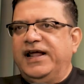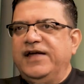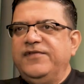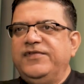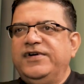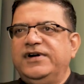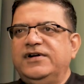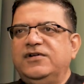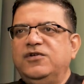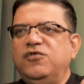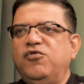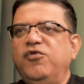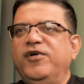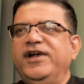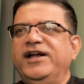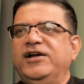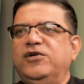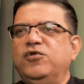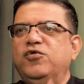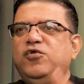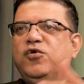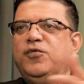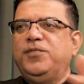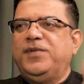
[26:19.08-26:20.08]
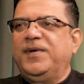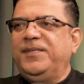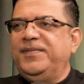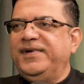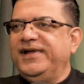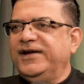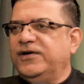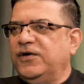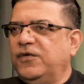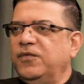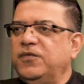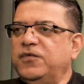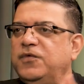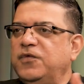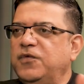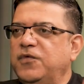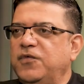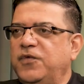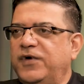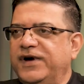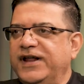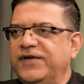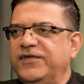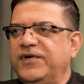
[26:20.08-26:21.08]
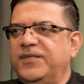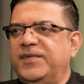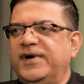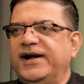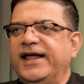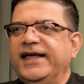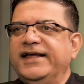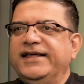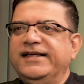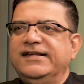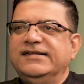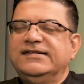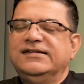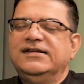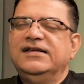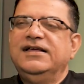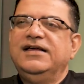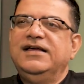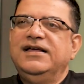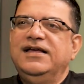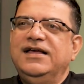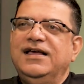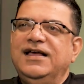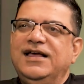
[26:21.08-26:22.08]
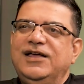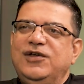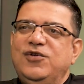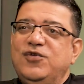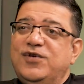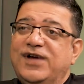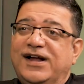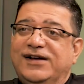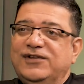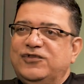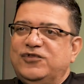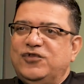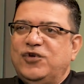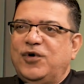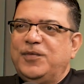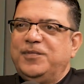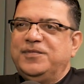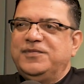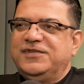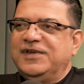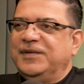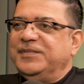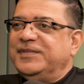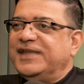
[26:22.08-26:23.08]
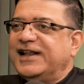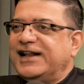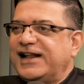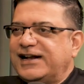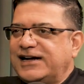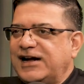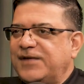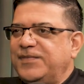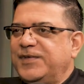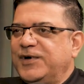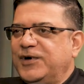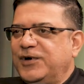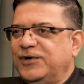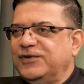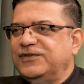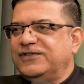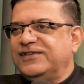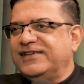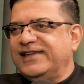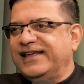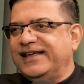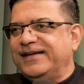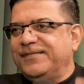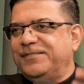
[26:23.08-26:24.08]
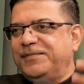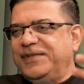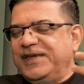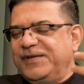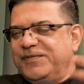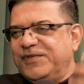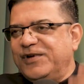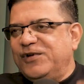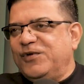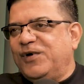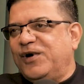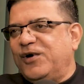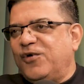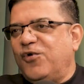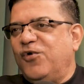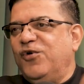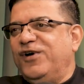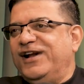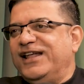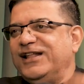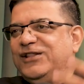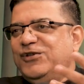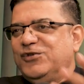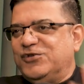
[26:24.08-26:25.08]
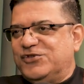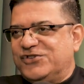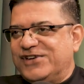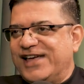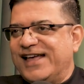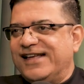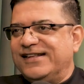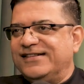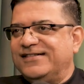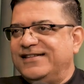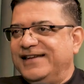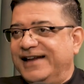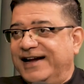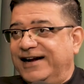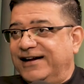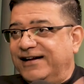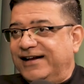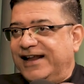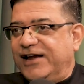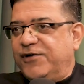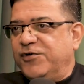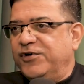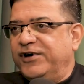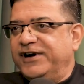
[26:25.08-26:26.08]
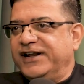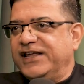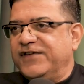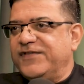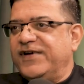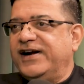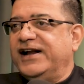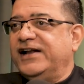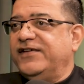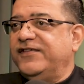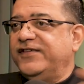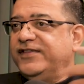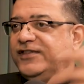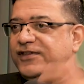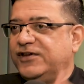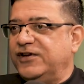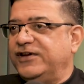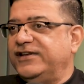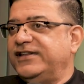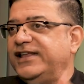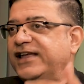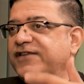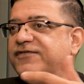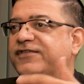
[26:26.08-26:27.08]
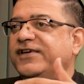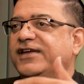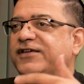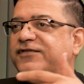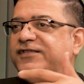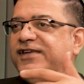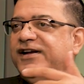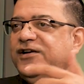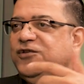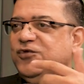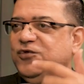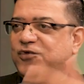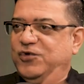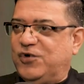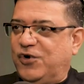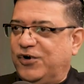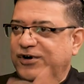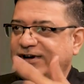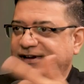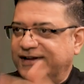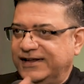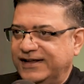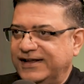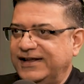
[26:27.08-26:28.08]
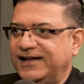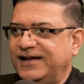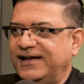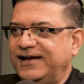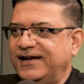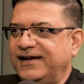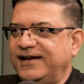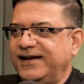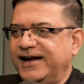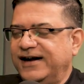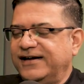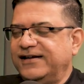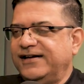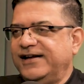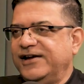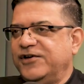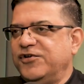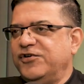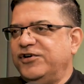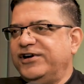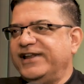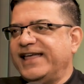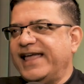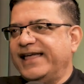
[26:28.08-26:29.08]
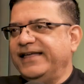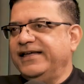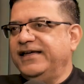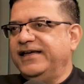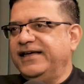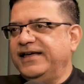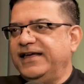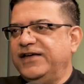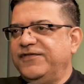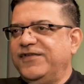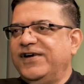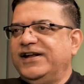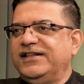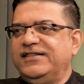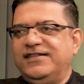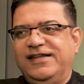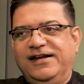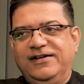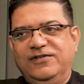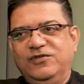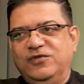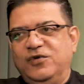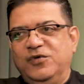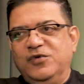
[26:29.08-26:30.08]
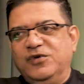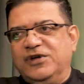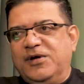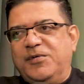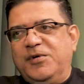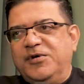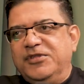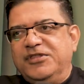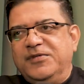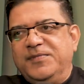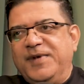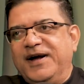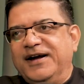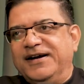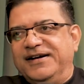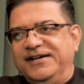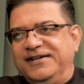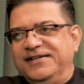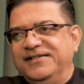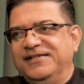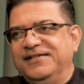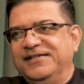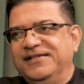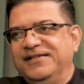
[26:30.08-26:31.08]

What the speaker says: Private going to go public or whatever. But I guess you can't stop something like that because people who are holding those shares need a liquidity event, and if they do not get a liquidity event, that's going to come out in the market.